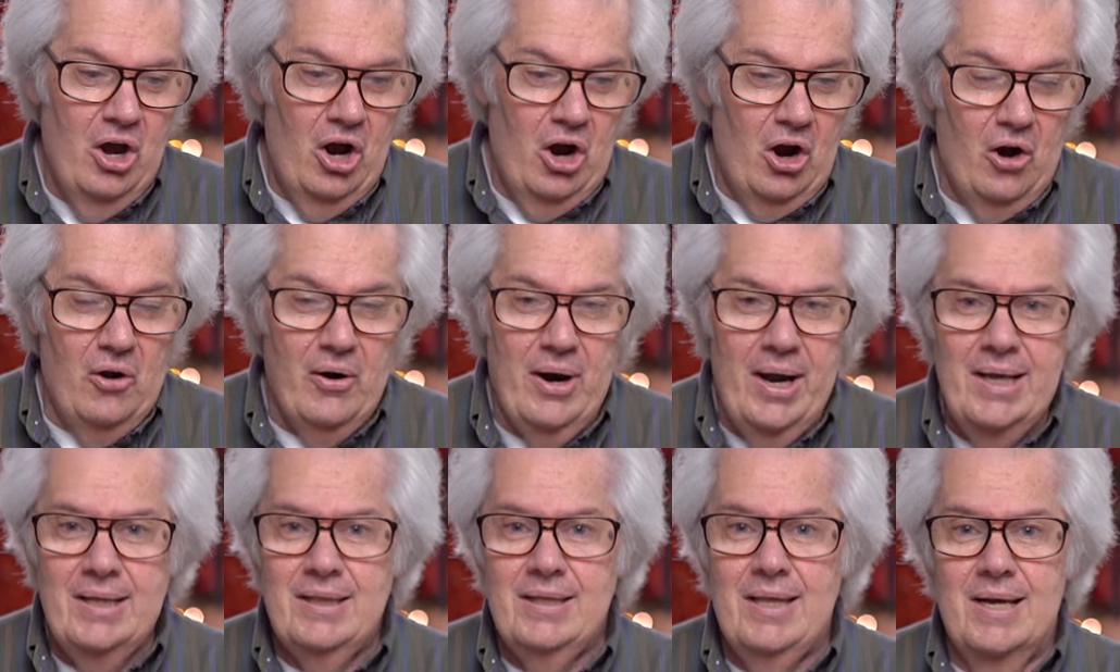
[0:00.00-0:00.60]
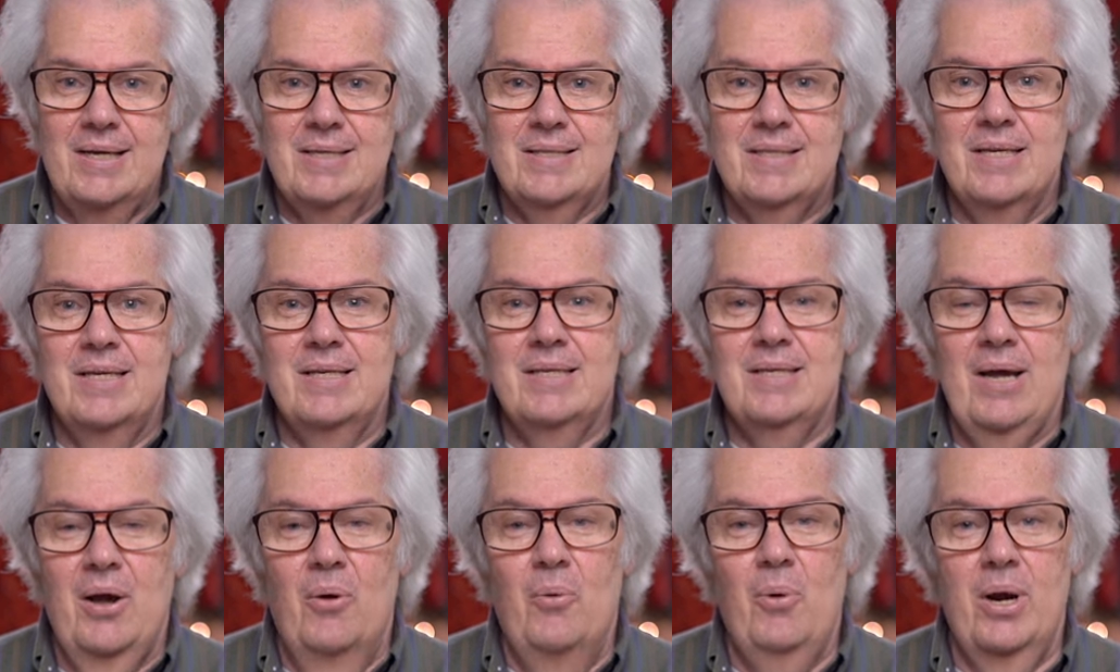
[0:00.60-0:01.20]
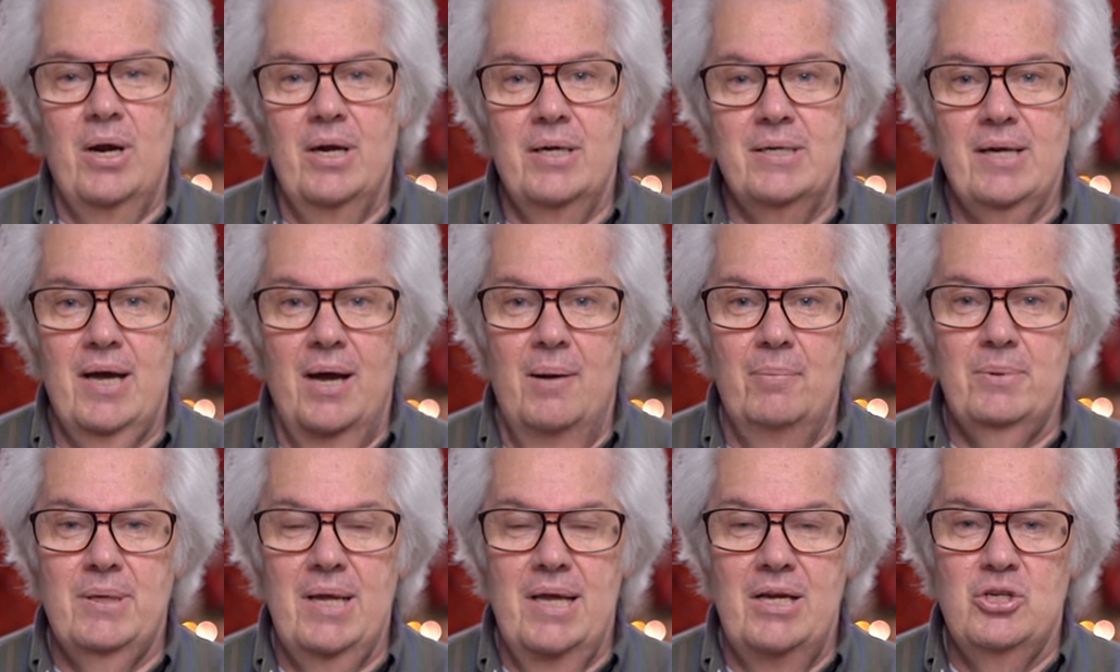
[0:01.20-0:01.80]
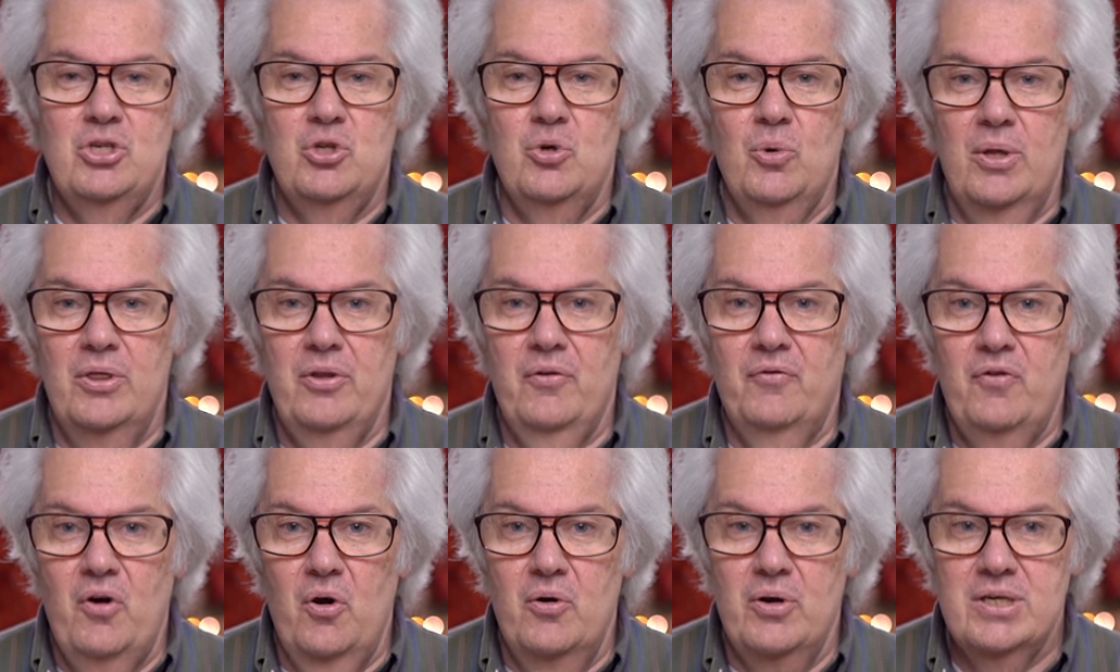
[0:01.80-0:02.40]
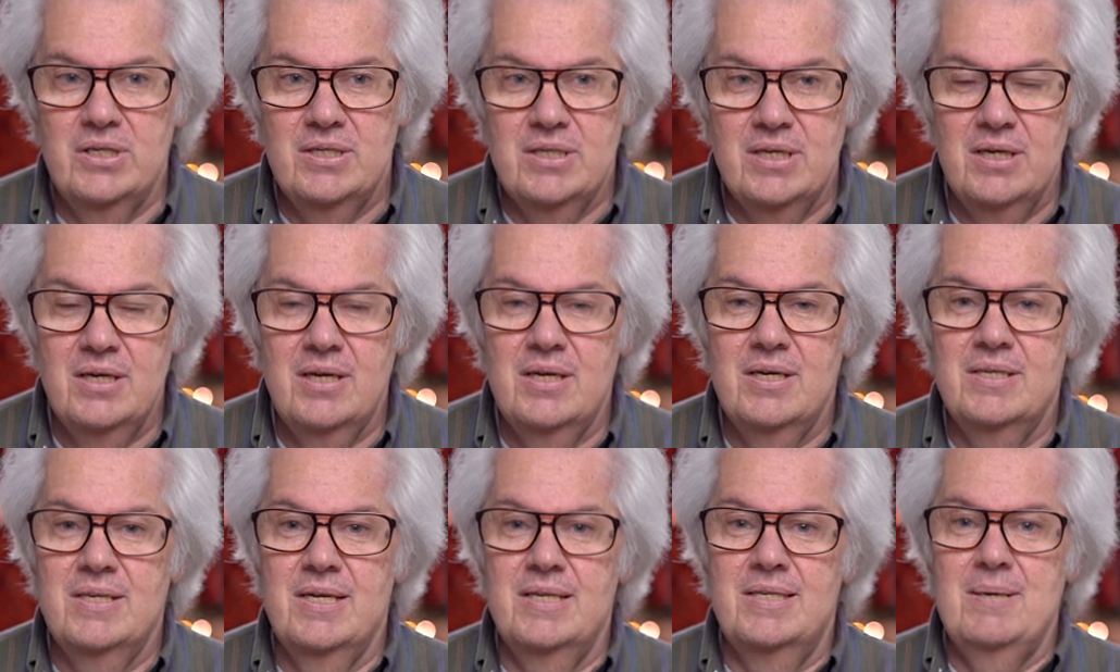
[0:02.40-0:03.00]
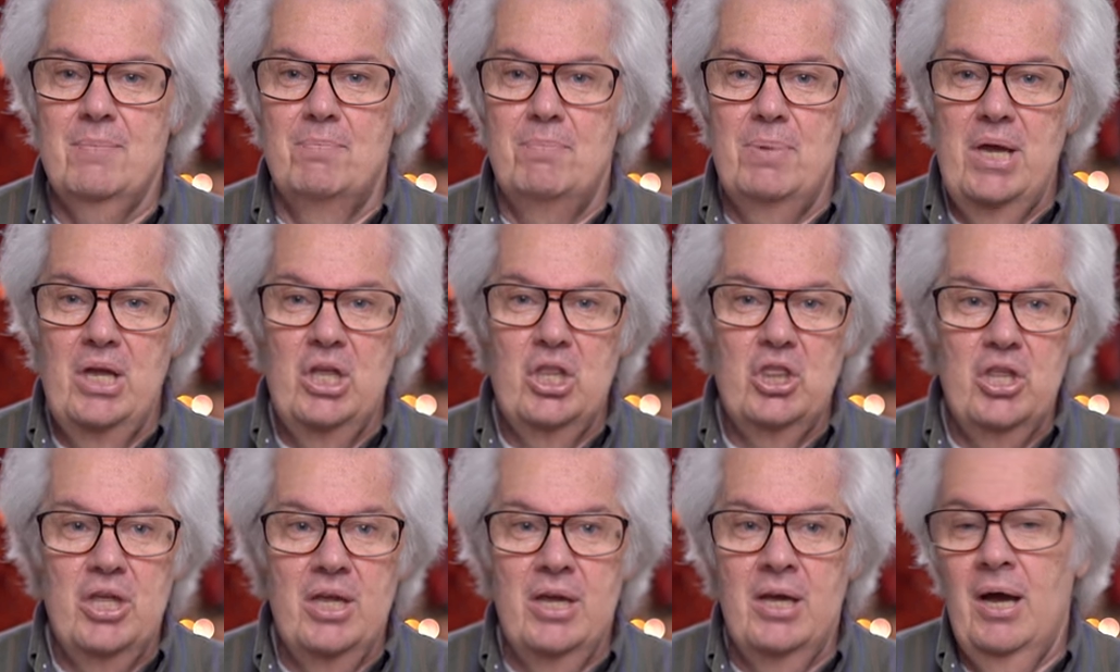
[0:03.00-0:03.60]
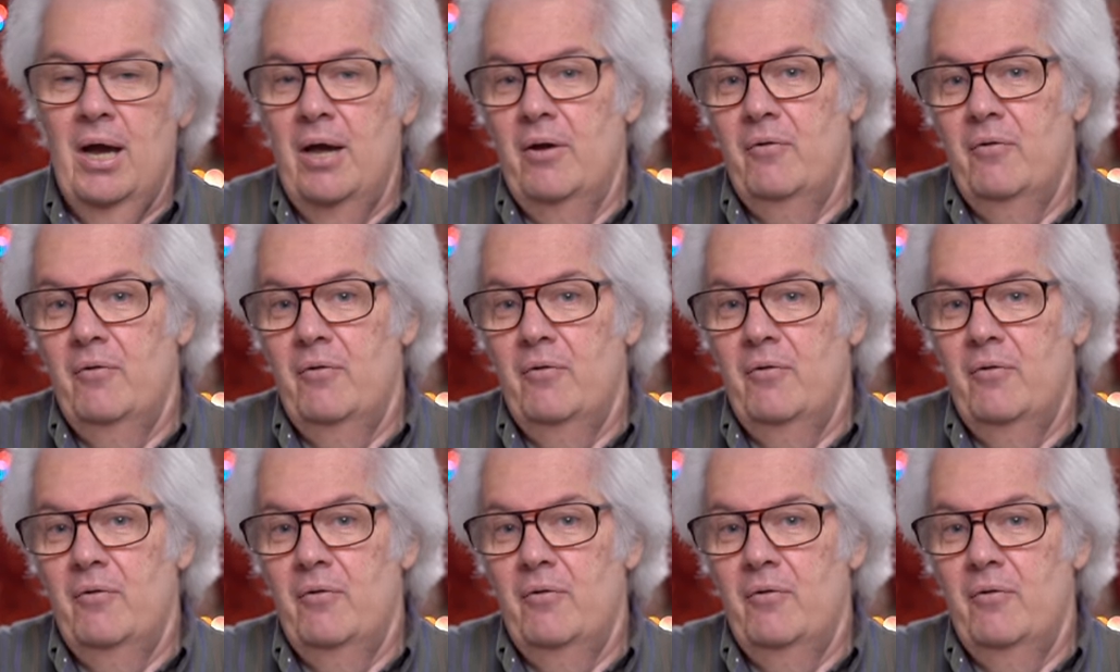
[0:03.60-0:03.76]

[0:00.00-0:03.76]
All right, that's it. I wanted to update you on the focusing because it's a big thing.